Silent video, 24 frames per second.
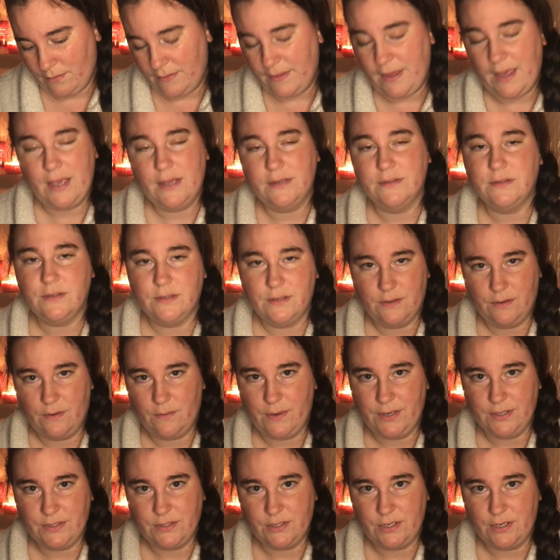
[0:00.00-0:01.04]
The answer to the
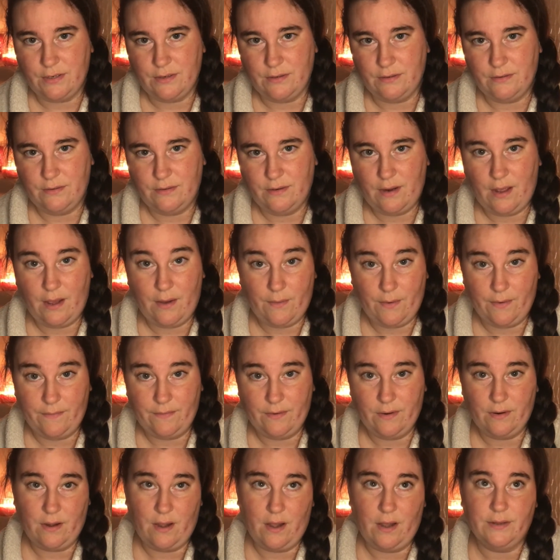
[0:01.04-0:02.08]
question,
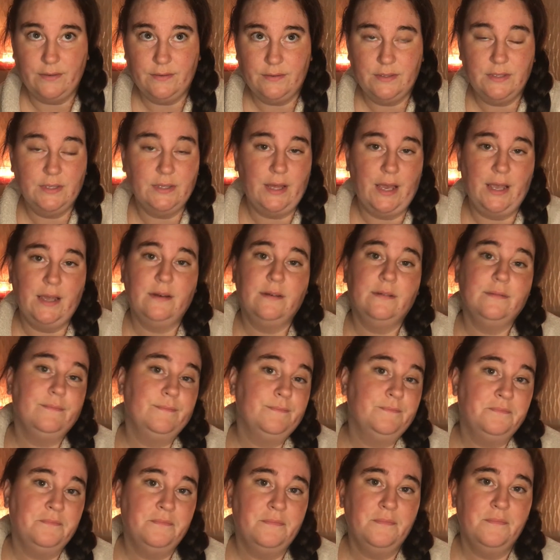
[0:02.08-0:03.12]
however, got delayed
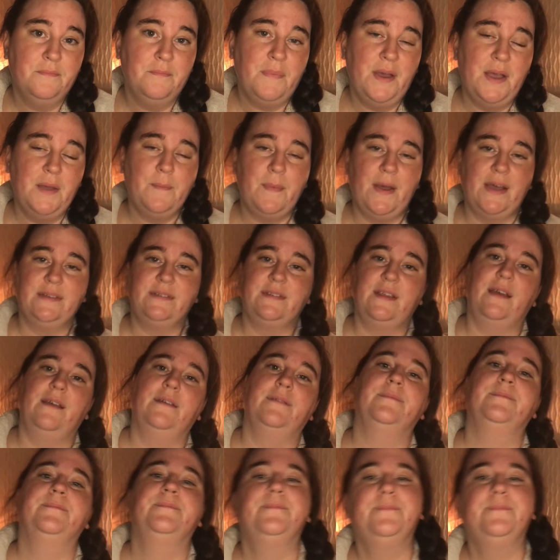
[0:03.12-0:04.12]
by a bad day.